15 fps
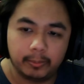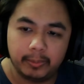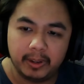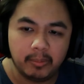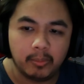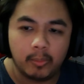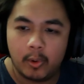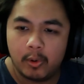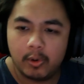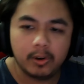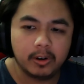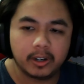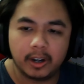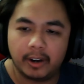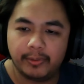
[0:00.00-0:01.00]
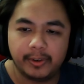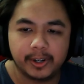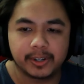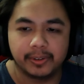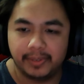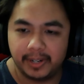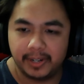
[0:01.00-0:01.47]
be more
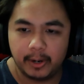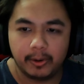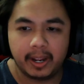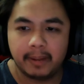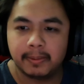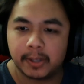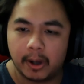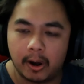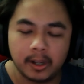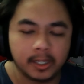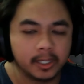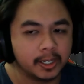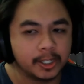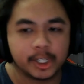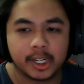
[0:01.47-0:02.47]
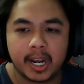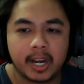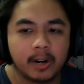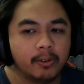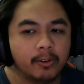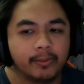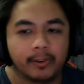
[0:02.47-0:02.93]
coverage of video games on this
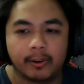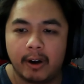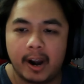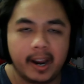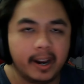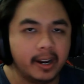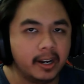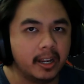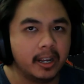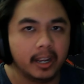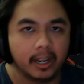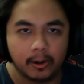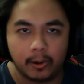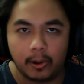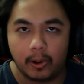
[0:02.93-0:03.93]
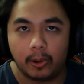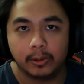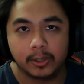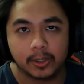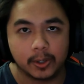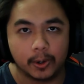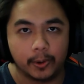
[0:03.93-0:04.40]
channel, variety, and
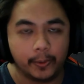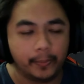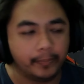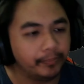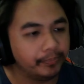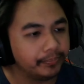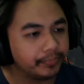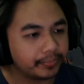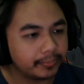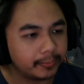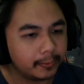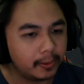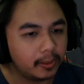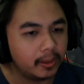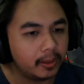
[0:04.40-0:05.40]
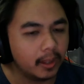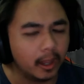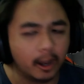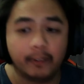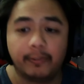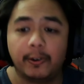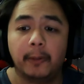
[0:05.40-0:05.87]
also
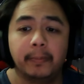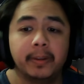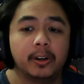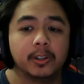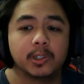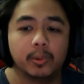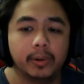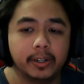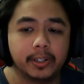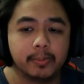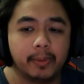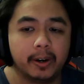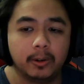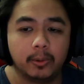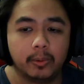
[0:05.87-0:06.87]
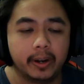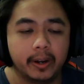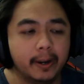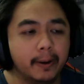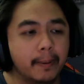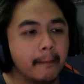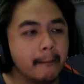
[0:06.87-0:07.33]
follow me on Twitch, by the
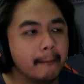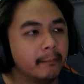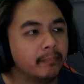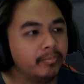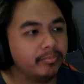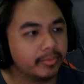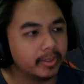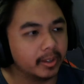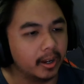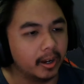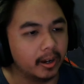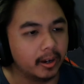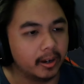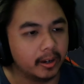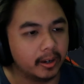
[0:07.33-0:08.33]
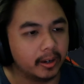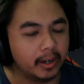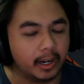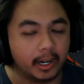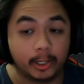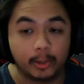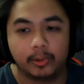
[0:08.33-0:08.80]
way.
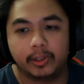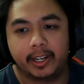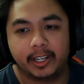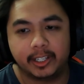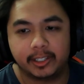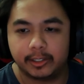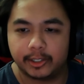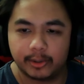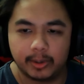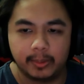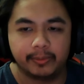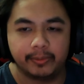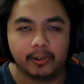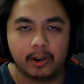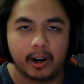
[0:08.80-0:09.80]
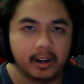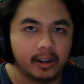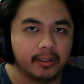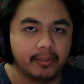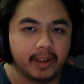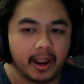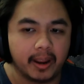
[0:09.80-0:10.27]
I do like streaming variety
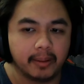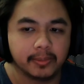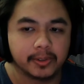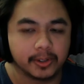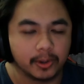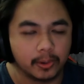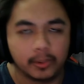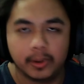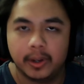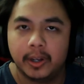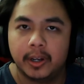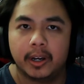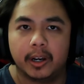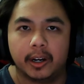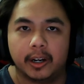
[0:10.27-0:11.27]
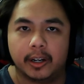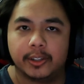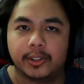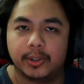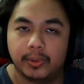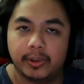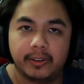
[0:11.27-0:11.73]
of games, so
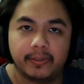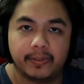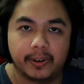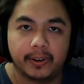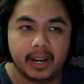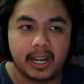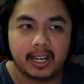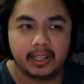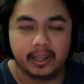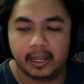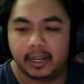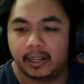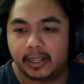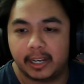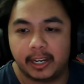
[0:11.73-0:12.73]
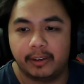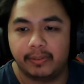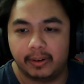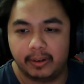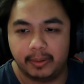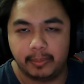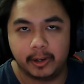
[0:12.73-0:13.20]
tune in for that. And thank you
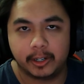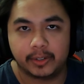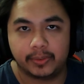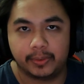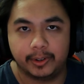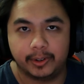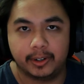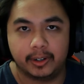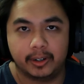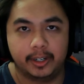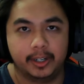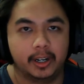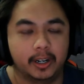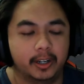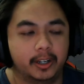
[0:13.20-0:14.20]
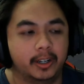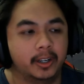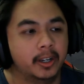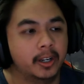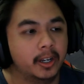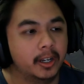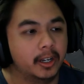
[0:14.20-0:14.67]
very much for
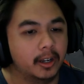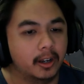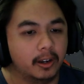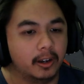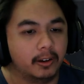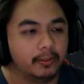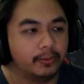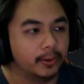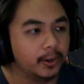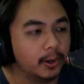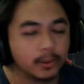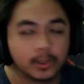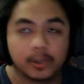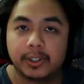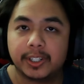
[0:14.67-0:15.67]
those who are